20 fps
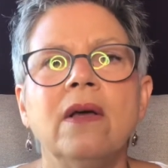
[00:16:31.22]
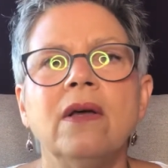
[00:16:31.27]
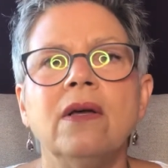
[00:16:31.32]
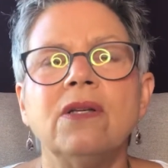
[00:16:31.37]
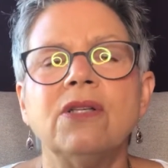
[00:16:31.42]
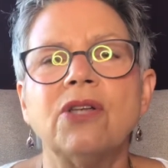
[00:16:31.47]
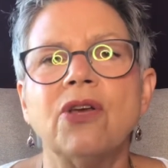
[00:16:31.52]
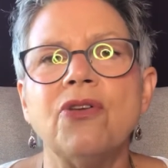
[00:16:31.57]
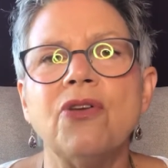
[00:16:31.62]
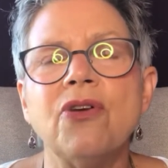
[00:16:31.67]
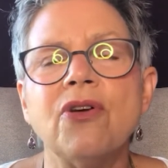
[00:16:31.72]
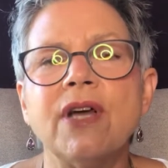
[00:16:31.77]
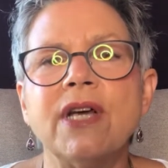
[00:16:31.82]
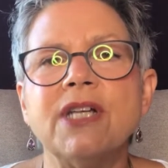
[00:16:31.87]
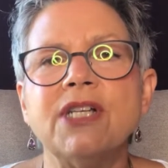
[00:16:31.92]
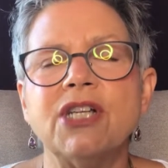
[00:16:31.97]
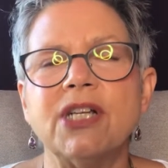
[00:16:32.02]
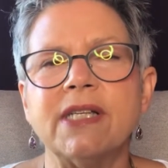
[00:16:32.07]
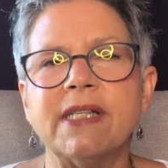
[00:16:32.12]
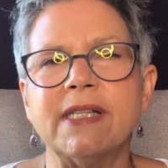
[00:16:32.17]
So you
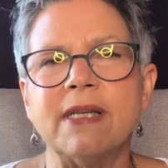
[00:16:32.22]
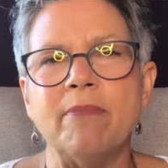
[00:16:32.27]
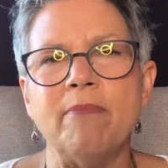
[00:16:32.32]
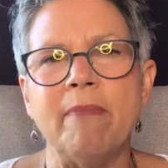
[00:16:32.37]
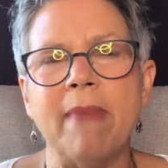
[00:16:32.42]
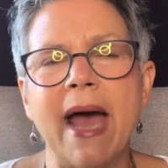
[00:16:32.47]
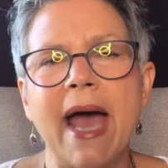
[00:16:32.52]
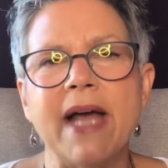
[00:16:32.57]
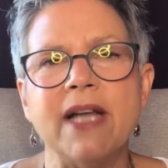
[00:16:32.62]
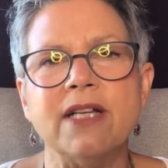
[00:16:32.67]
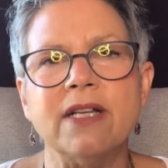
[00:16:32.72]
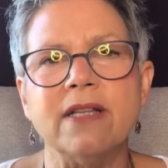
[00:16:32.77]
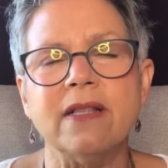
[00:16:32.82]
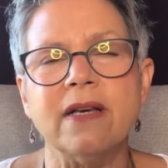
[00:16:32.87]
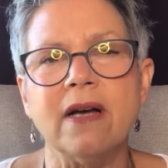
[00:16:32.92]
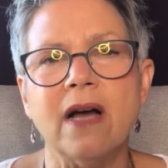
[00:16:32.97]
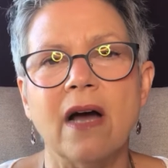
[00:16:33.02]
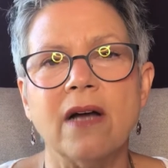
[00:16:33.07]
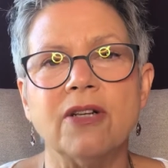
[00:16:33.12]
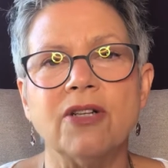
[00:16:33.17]
can just imagine the
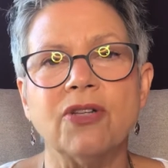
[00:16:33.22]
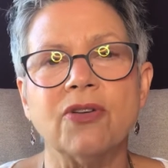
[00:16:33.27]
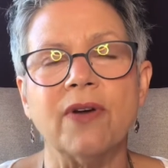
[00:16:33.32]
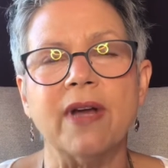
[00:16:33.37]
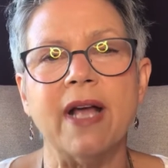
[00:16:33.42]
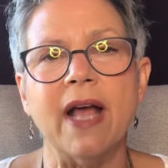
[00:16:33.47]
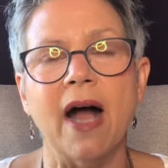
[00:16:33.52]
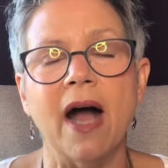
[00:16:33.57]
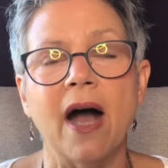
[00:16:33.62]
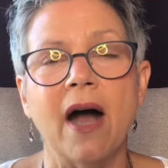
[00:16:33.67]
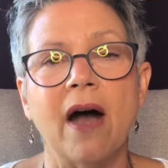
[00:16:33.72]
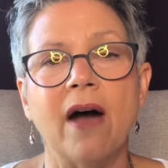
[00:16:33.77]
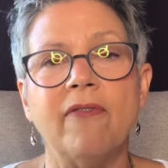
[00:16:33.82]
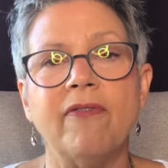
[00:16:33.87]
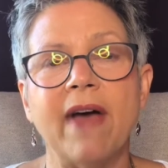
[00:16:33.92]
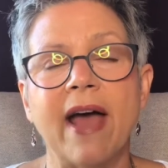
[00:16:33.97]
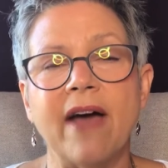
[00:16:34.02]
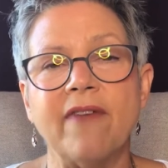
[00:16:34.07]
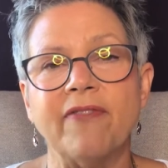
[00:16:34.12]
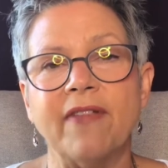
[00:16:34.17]
country
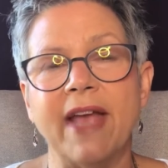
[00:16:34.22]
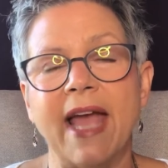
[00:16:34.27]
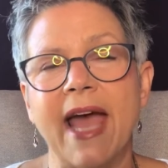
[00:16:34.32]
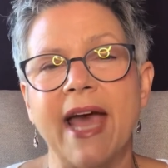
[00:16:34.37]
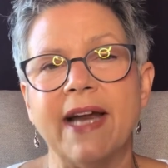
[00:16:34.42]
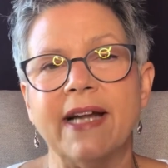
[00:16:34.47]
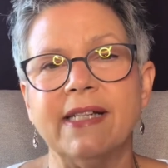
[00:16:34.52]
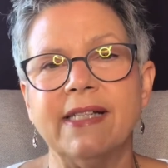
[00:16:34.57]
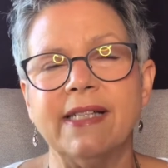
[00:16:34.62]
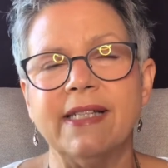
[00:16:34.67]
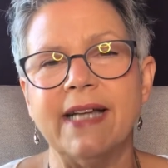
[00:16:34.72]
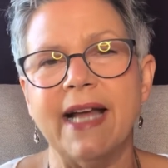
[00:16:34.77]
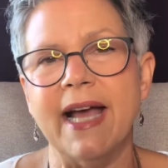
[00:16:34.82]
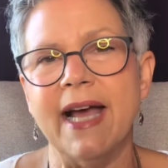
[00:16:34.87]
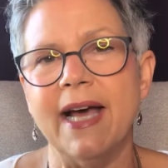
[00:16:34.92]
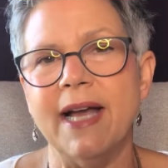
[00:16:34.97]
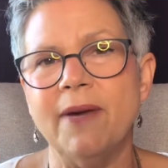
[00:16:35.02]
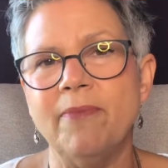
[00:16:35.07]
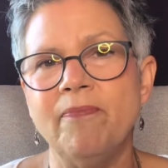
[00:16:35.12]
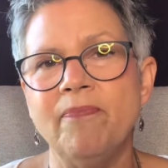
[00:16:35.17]
of
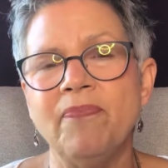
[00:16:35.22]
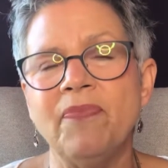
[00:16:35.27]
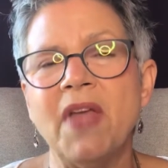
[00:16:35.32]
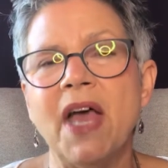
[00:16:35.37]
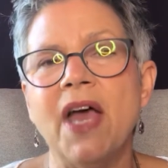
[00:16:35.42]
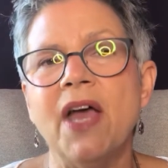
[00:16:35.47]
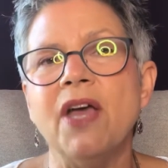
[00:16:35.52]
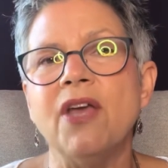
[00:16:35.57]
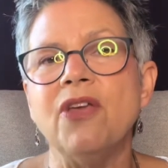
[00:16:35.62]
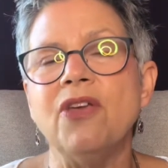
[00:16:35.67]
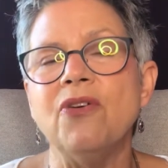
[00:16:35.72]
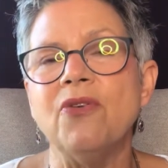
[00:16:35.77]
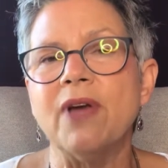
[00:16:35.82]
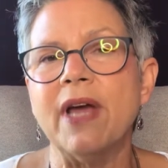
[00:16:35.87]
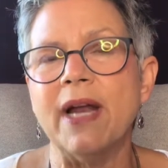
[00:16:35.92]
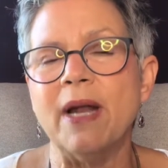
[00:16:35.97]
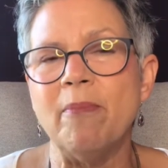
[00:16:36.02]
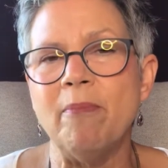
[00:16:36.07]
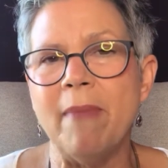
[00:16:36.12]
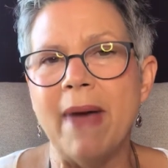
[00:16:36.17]
Afghanistan. You
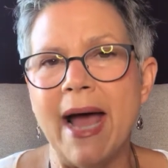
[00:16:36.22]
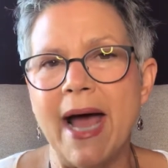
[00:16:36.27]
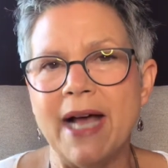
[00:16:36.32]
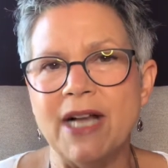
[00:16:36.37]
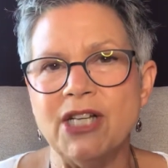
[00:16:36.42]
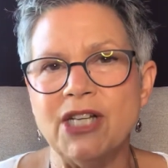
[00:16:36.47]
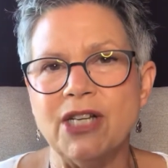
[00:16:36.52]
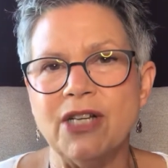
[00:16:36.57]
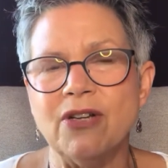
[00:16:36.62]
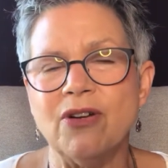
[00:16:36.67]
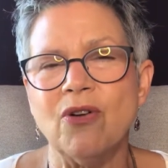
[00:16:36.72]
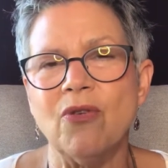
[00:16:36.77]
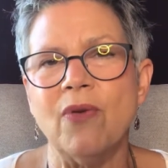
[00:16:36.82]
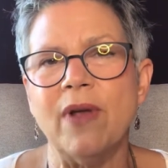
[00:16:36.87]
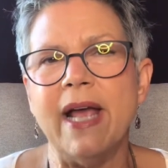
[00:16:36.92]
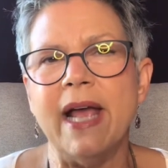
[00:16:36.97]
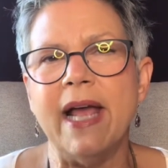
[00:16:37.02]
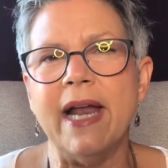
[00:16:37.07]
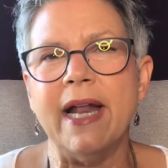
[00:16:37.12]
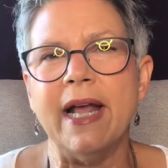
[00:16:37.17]
can imagine
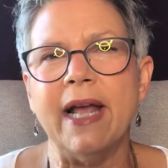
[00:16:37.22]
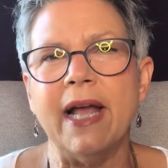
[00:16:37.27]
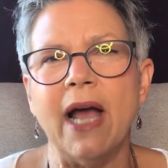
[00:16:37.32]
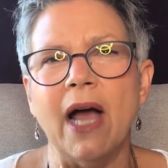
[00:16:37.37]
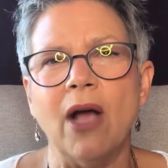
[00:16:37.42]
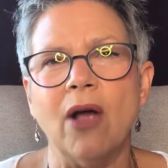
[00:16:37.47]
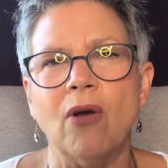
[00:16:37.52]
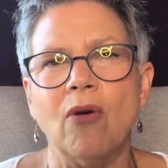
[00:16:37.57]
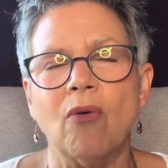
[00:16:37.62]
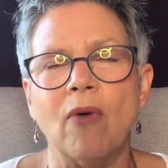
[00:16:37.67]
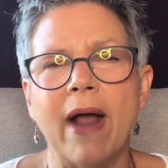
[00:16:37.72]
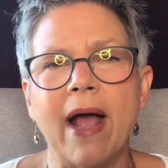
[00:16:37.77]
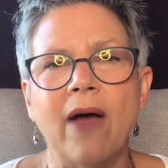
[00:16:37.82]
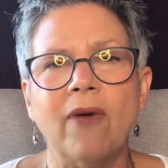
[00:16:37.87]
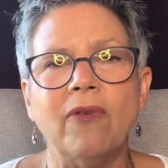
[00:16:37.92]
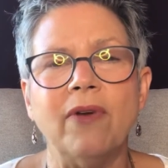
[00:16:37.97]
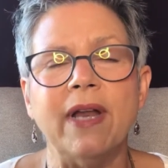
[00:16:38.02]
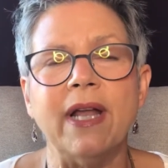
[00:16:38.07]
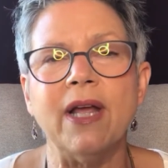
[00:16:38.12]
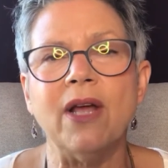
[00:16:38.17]
creating a
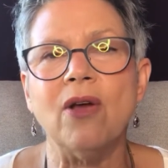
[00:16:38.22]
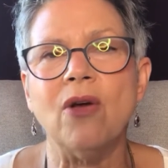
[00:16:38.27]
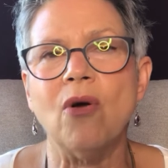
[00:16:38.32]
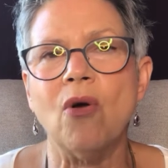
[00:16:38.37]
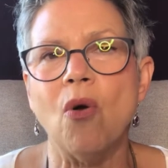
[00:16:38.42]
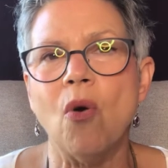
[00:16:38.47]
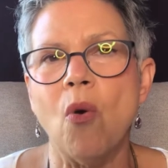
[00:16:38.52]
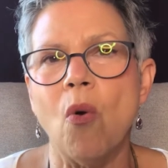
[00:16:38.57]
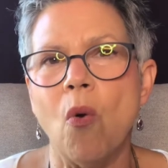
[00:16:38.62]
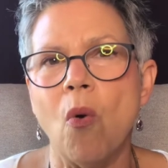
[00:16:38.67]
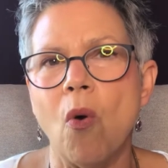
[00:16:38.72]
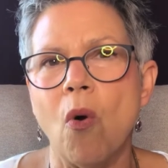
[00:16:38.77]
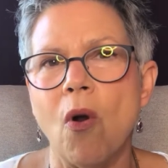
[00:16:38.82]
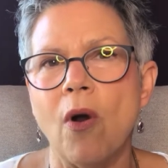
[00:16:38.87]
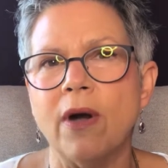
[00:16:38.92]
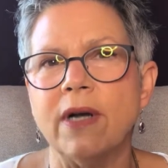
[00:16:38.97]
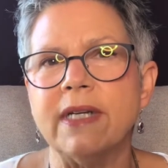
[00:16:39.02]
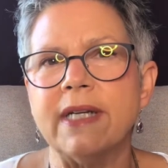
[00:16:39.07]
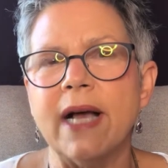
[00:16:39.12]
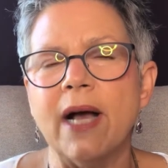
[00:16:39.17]
grounding
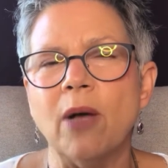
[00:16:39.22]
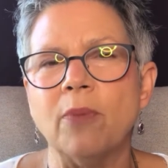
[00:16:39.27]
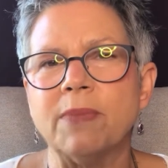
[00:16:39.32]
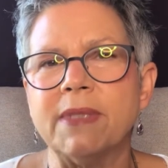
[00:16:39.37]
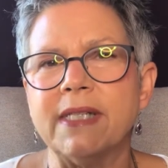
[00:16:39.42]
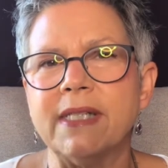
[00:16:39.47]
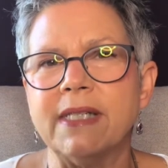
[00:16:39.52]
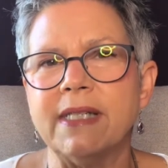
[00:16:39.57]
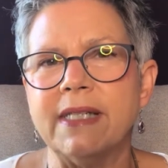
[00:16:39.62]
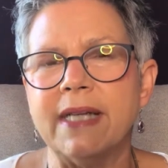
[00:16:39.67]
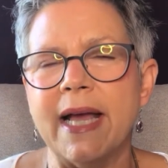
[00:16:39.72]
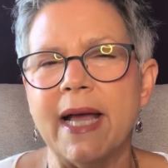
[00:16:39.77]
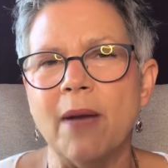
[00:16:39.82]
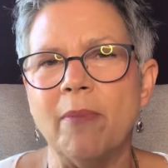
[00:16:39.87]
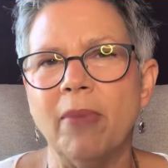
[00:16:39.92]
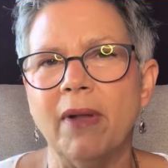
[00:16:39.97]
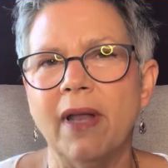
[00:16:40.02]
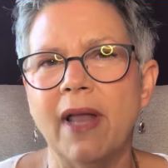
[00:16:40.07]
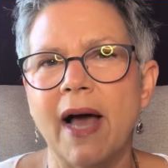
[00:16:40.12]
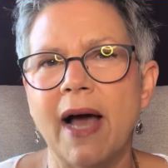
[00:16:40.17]
core to help
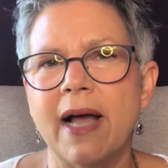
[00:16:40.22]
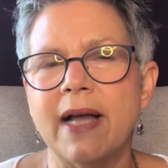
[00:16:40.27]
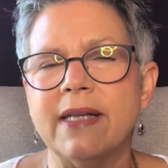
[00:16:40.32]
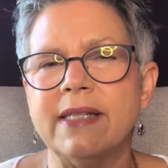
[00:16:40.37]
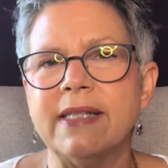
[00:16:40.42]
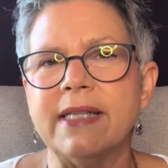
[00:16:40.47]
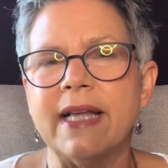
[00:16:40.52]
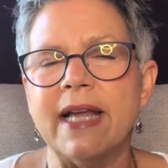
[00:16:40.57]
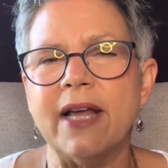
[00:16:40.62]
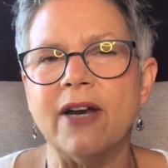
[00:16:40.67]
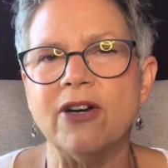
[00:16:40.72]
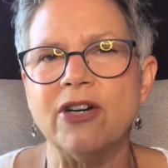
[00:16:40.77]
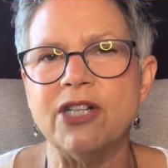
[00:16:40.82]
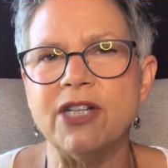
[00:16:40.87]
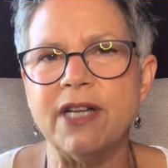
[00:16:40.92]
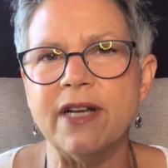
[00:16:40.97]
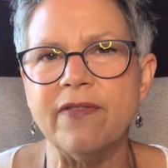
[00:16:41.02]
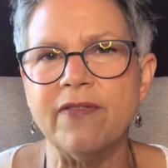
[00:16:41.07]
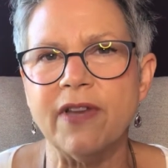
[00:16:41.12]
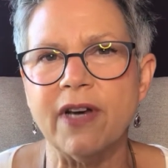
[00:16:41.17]
stabilize the
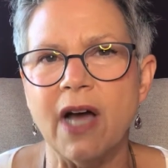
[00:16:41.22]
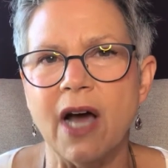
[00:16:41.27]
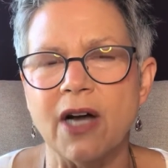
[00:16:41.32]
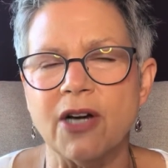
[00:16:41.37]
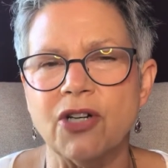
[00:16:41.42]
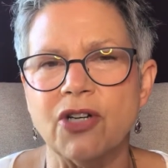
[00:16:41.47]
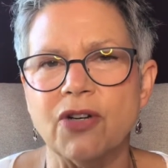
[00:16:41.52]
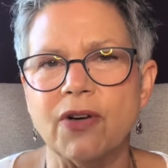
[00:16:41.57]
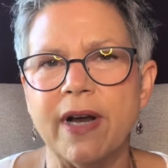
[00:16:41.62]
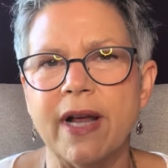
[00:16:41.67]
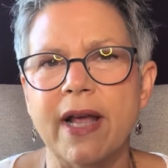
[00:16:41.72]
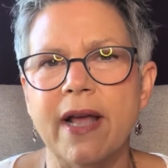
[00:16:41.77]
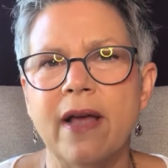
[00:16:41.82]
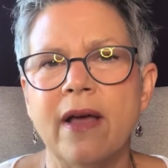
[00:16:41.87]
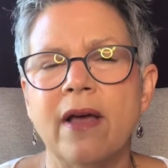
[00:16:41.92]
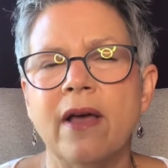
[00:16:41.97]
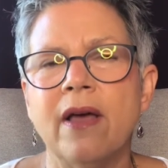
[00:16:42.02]
energy of the country